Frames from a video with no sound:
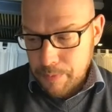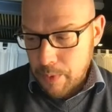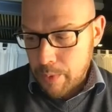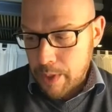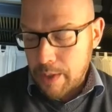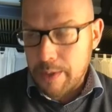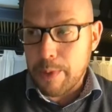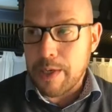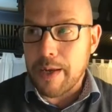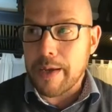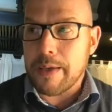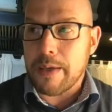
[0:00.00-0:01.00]
we got a bit
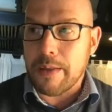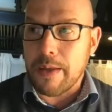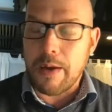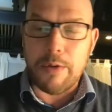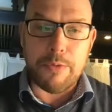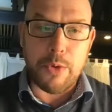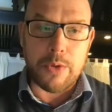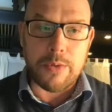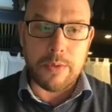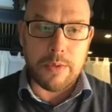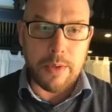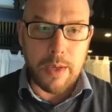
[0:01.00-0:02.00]
lucky in that our
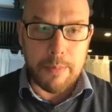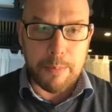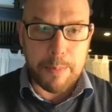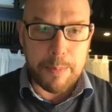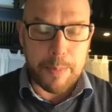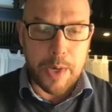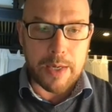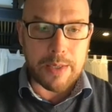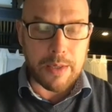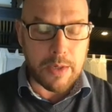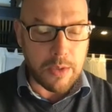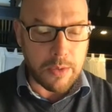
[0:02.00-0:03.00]
first
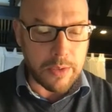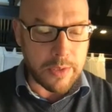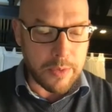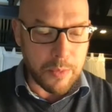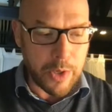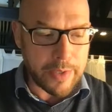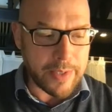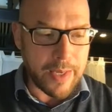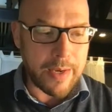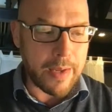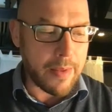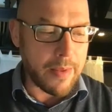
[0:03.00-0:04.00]
partner course was
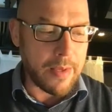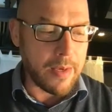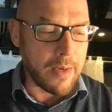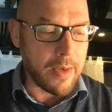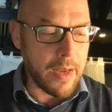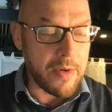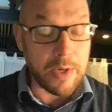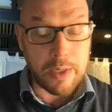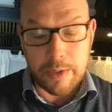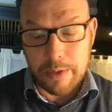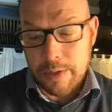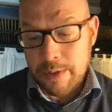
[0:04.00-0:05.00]
none other than Erin
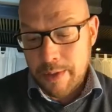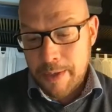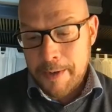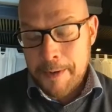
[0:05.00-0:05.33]
Hills.